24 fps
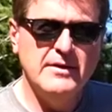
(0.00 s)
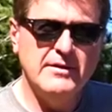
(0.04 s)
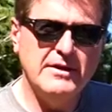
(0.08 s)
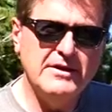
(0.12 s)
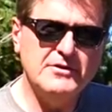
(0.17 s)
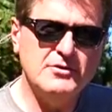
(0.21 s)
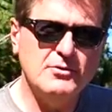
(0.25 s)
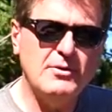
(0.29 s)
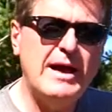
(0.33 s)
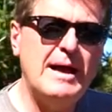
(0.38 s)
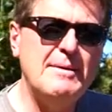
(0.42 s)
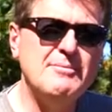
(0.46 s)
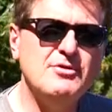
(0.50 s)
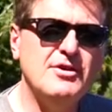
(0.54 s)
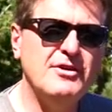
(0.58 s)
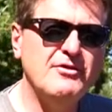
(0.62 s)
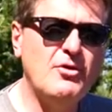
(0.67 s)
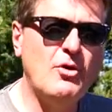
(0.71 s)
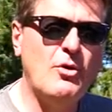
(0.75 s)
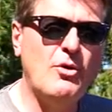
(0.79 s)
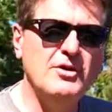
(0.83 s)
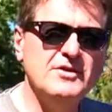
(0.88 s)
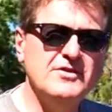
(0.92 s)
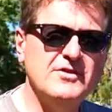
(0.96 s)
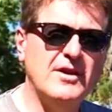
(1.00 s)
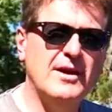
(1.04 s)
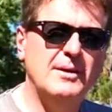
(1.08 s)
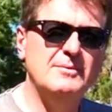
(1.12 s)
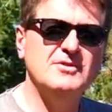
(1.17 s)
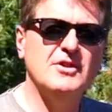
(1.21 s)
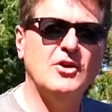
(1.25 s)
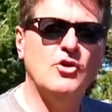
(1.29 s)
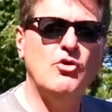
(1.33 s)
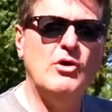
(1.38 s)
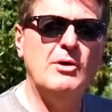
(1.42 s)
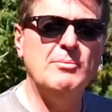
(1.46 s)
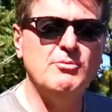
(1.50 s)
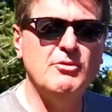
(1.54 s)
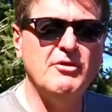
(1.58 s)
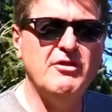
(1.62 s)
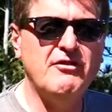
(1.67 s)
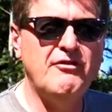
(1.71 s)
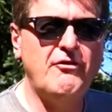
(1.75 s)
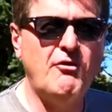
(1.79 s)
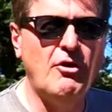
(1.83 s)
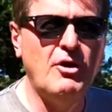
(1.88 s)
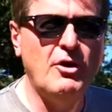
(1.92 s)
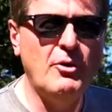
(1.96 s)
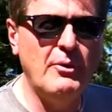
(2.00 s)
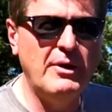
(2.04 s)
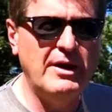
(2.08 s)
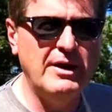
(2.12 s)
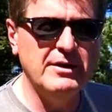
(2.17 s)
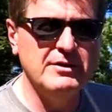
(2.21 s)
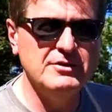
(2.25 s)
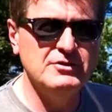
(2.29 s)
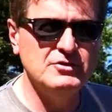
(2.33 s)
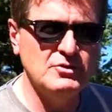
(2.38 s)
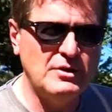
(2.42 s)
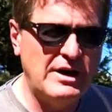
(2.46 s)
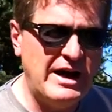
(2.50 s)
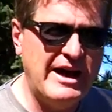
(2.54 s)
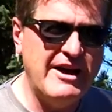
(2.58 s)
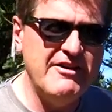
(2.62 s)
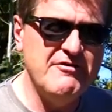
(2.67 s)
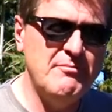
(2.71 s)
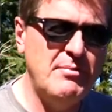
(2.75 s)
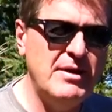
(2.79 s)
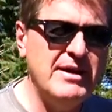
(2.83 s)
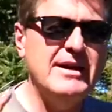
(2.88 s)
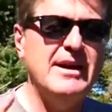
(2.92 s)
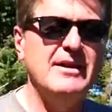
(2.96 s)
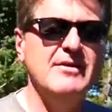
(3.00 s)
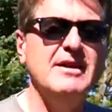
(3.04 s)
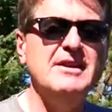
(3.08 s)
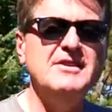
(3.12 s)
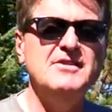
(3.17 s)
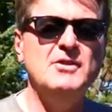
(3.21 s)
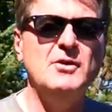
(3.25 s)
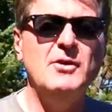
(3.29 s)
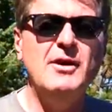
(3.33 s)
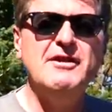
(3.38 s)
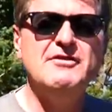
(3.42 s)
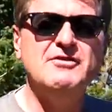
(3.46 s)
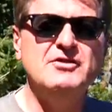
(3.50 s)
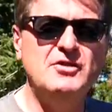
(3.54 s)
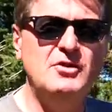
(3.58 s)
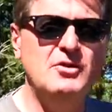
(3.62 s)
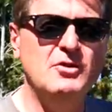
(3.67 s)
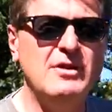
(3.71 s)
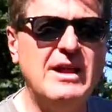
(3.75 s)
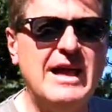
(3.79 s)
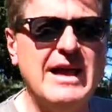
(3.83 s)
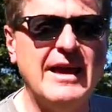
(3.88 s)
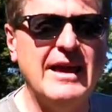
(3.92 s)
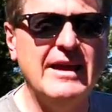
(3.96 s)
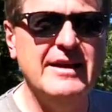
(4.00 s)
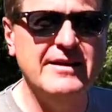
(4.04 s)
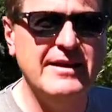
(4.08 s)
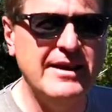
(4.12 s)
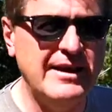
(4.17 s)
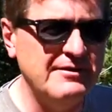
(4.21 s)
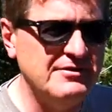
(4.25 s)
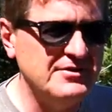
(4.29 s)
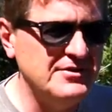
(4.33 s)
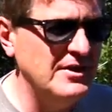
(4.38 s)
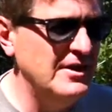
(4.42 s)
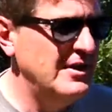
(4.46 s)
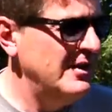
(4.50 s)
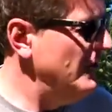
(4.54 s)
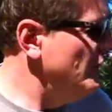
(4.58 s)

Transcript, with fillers: This Raptor, of course, comes equipped with 4-wheel drive, but unless you have 2 locking diffs,